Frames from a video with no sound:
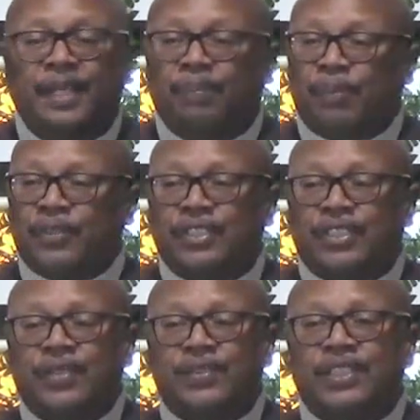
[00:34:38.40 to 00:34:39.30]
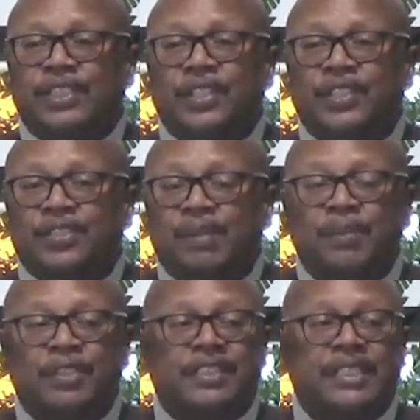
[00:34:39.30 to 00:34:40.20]
Persecuting the church. Remember
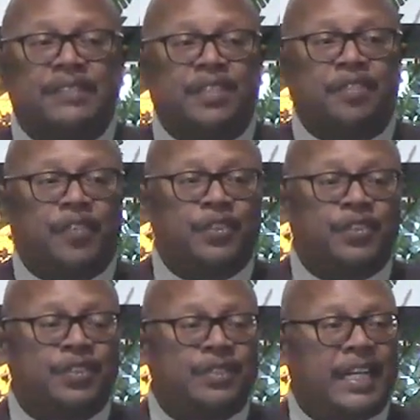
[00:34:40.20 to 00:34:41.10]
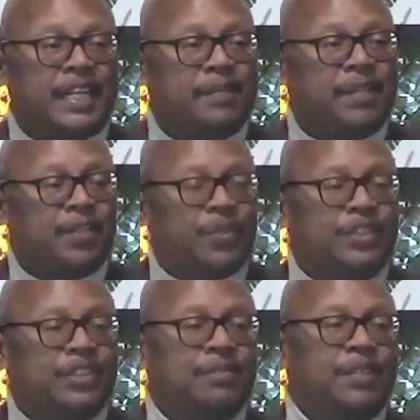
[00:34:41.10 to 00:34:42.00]
Stephen, the first documented
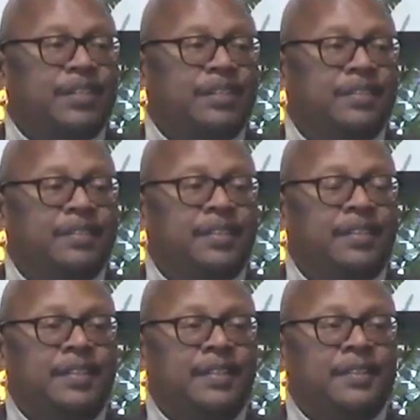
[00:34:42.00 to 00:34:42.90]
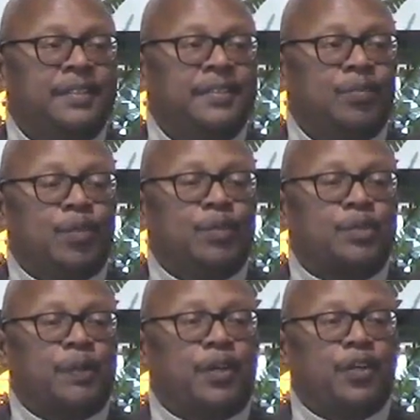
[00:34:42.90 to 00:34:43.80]
Christian martyr? What was
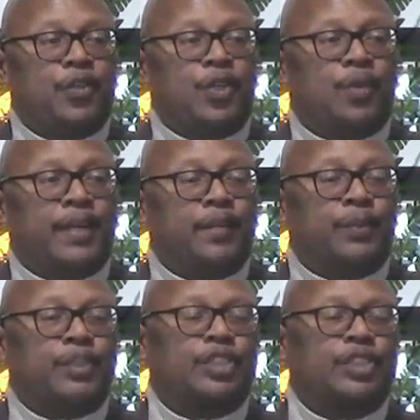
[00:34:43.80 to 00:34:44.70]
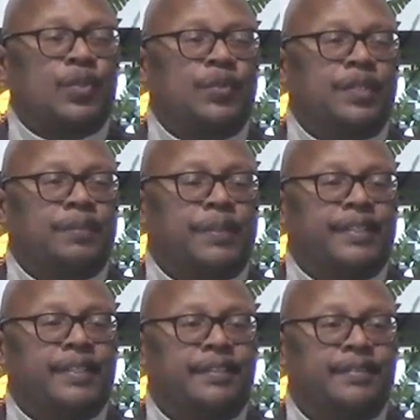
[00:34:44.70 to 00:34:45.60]
Paul doing while they were stoning
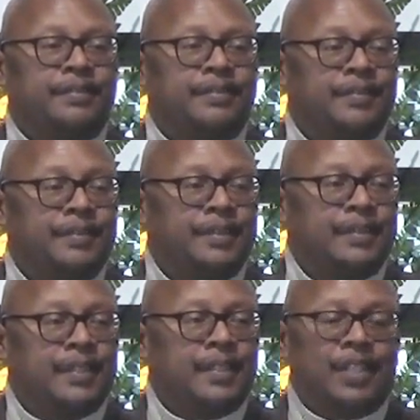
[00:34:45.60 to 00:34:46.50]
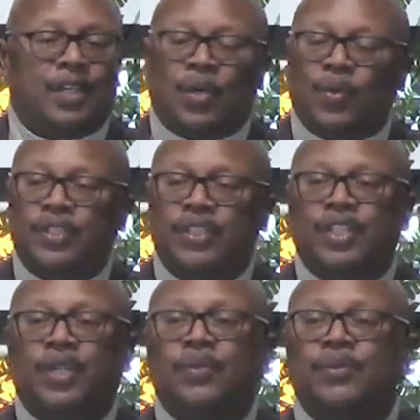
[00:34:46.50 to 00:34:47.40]
Peter? Holding the
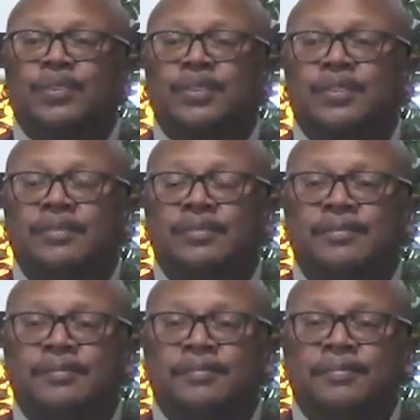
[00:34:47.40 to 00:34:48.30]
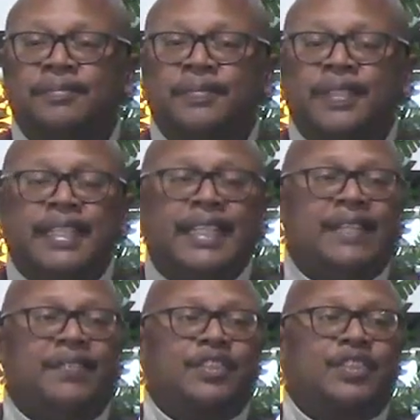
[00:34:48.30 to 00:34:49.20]
coats. He
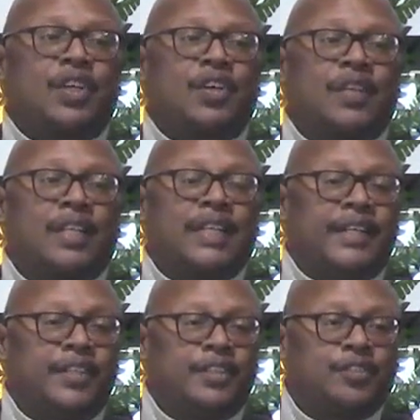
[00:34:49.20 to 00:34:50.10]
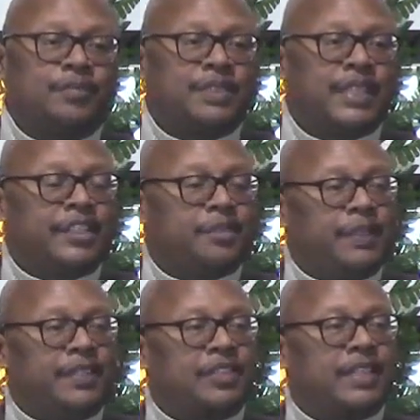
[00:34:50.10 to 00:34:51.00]
even sought letters from saints
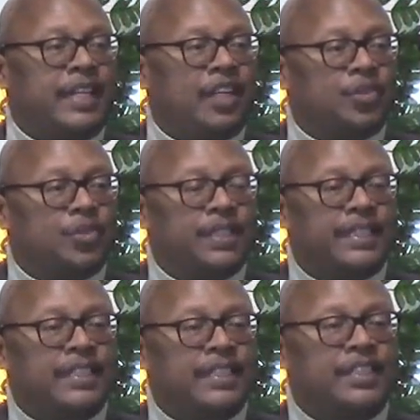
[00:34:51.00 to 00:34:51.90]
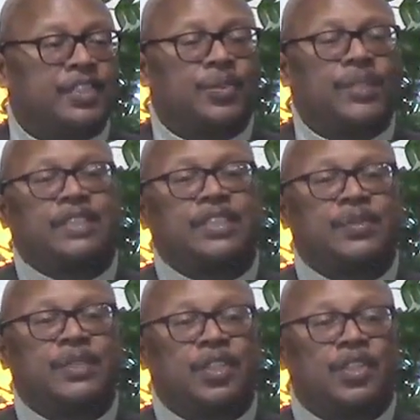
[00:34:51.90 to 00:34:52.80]
being sent out so he could get the addresses, so
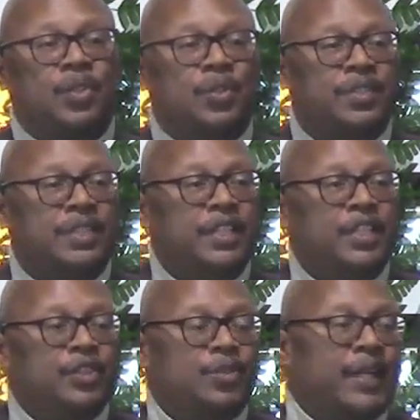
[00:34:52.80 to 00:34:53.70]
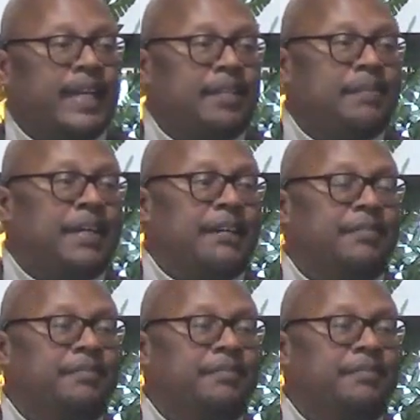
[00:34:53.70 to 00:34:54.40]
he could go and drag them out.